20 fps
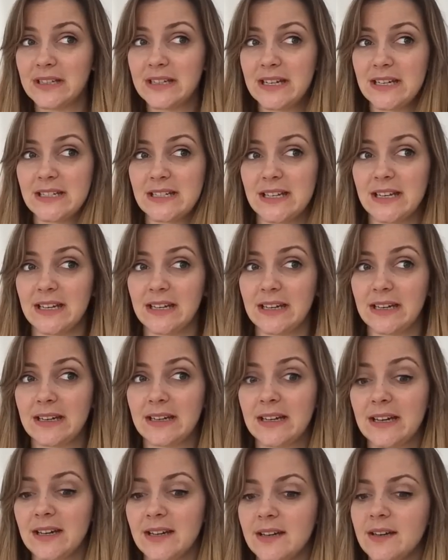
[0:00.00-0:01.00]

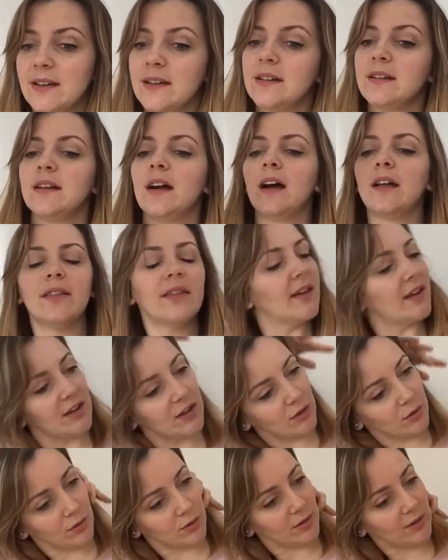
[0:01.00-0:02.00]
knitting that
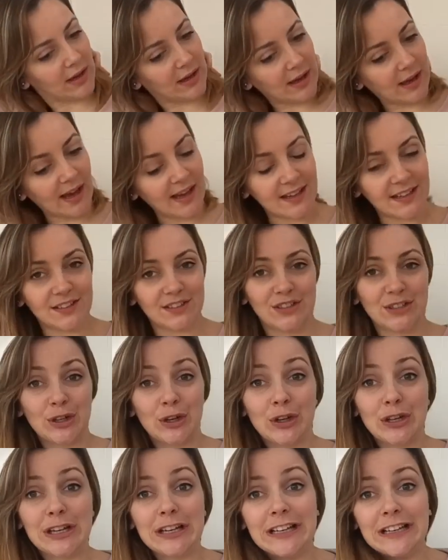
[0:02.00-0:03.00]
you get in
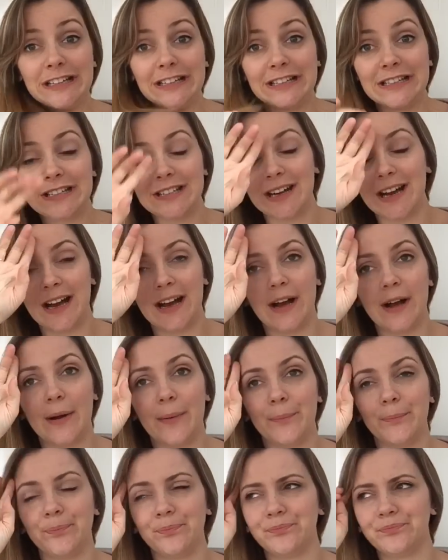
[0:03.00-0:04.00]
Scotland
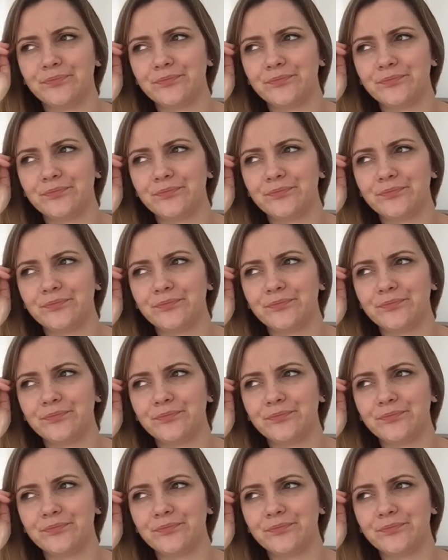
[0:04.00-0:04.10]
um,